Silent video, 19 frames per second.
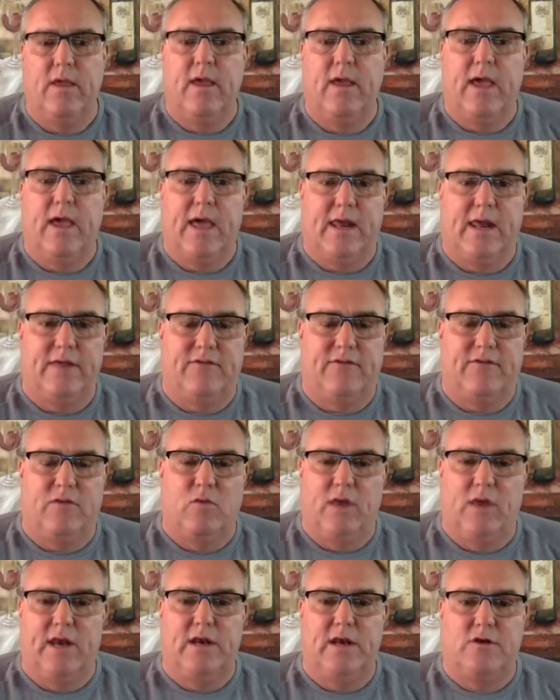And as he
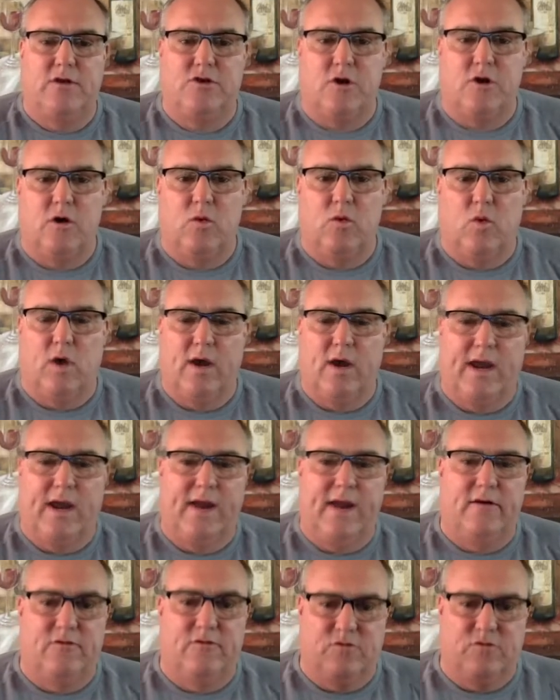went into turn one,
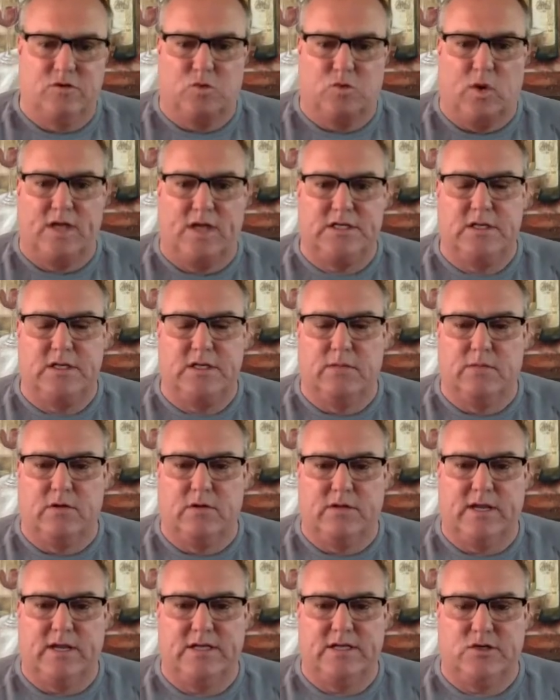Anders was watching the
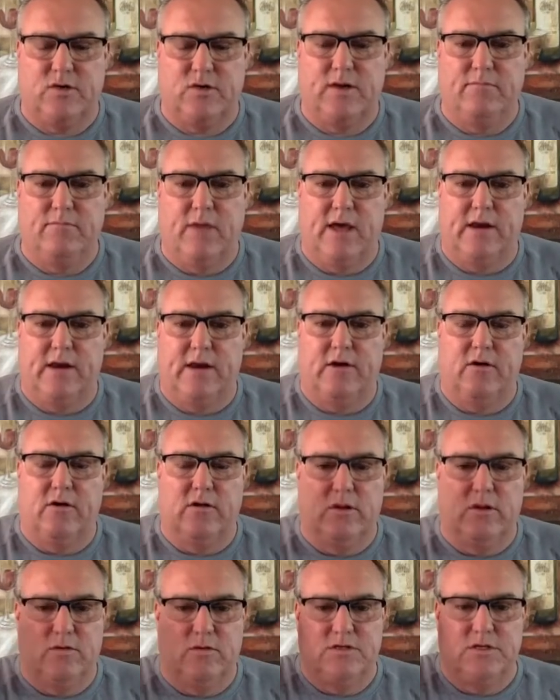multi screen monitor, and
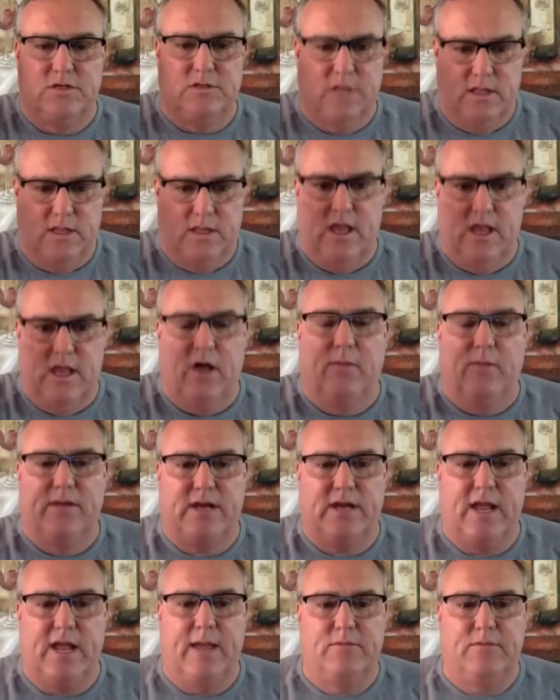there was a, the helmet
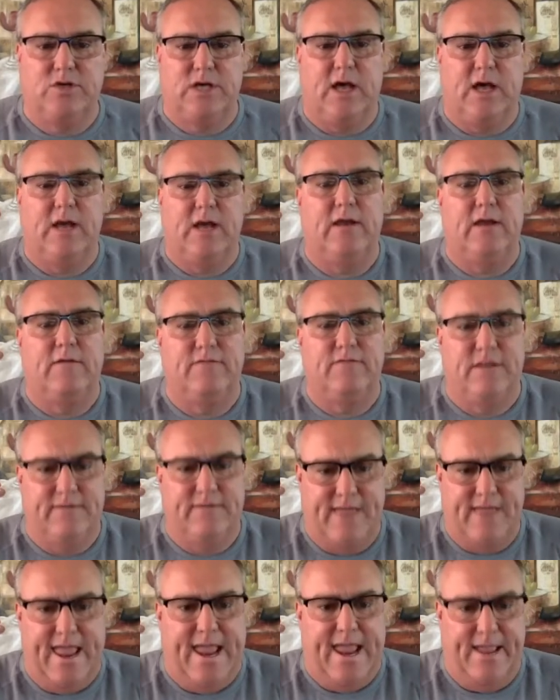cam shot of his
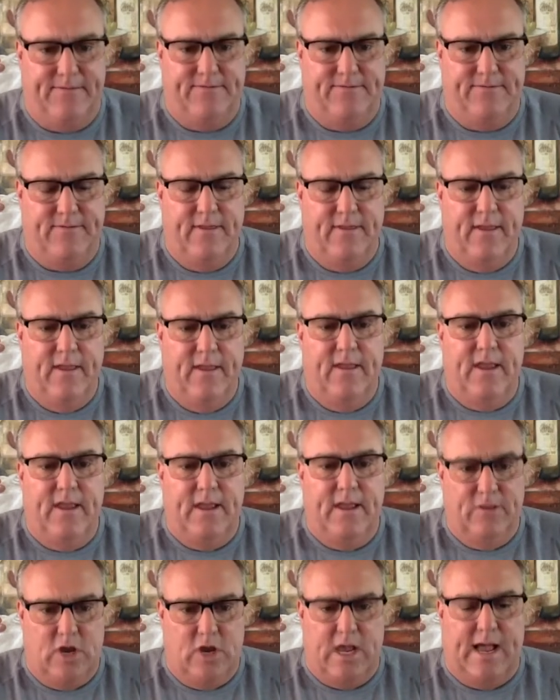hands
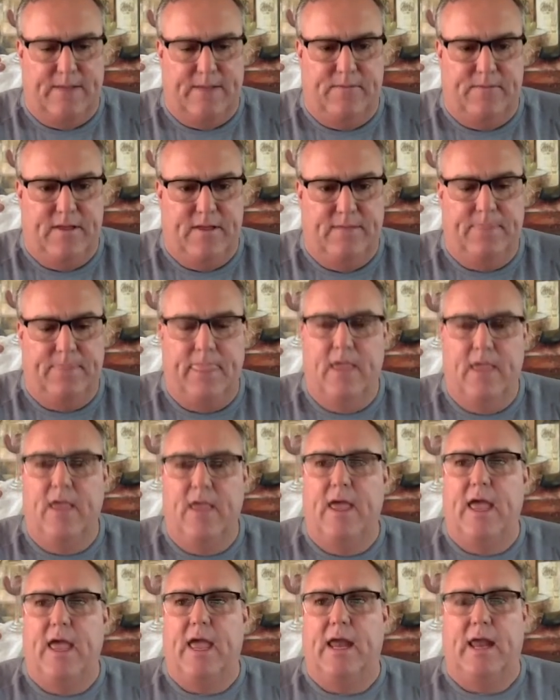in the cockpit.
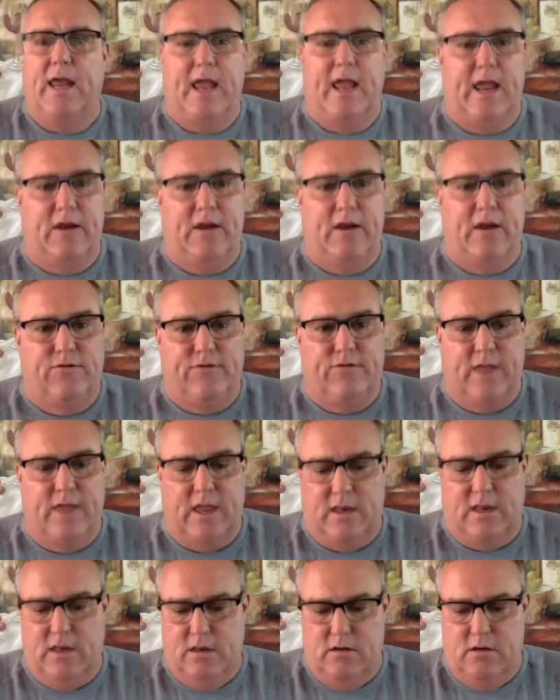And Anders
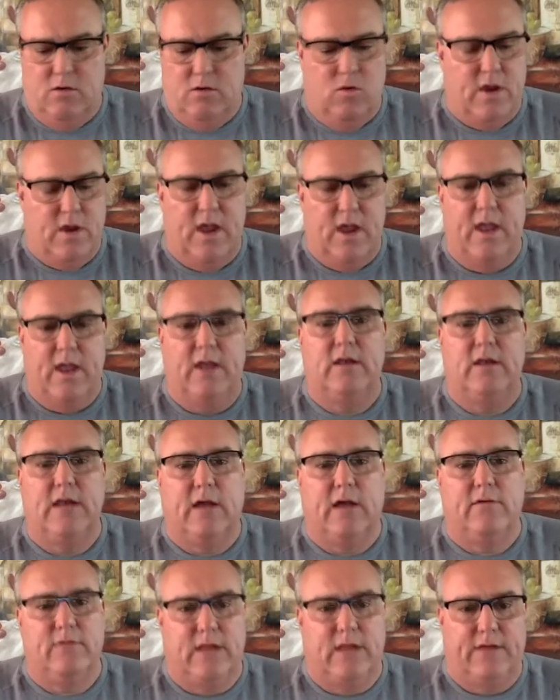said, Okay,
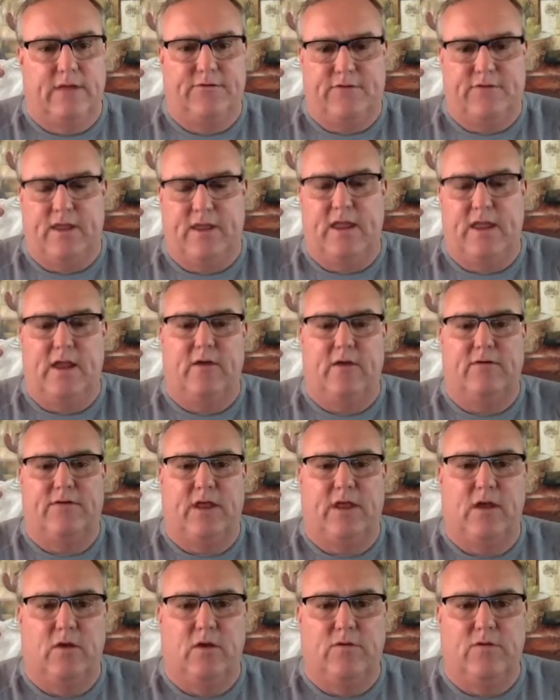now, now see here as
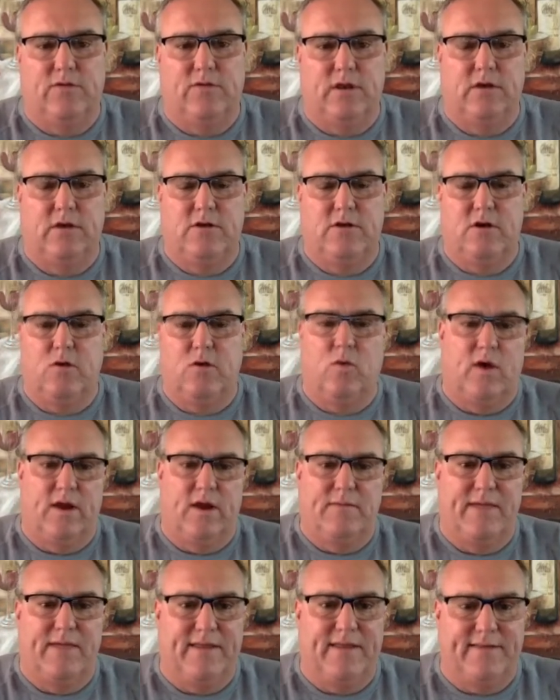he goes into turn one,
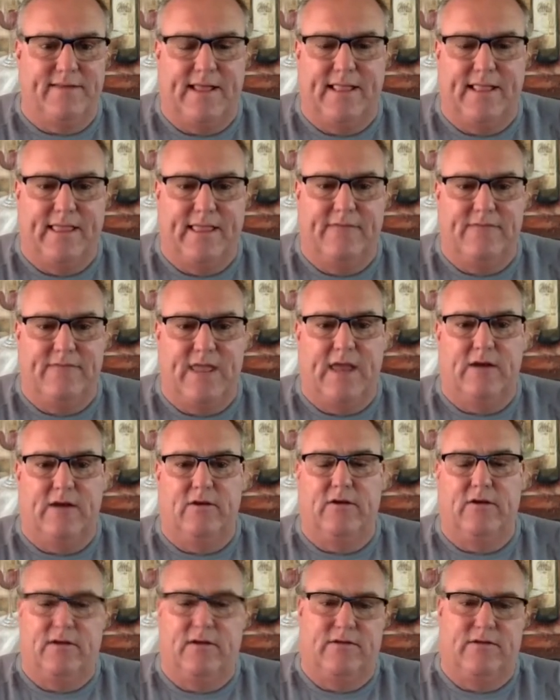he makes that left hander.
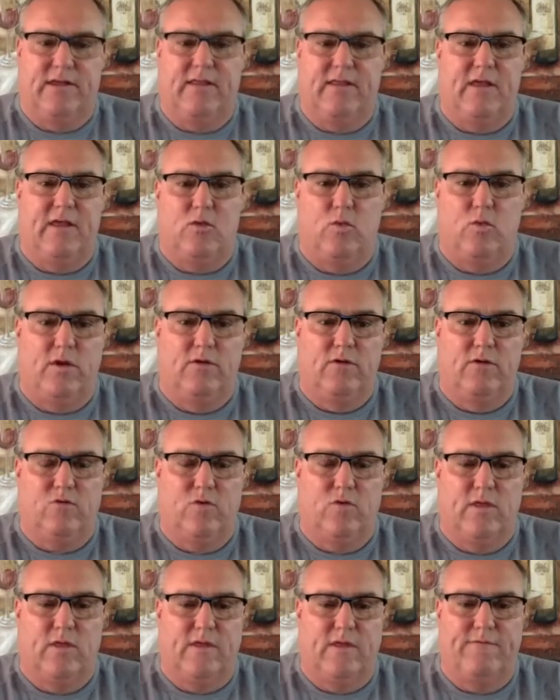You can see that wheel's
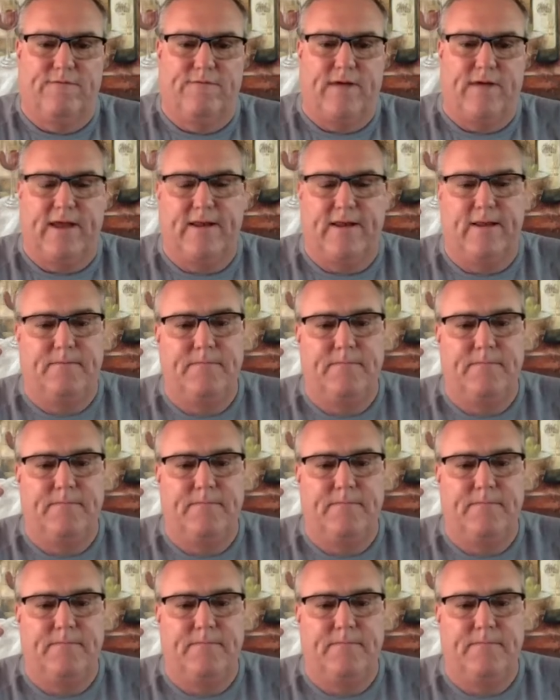really fighting him.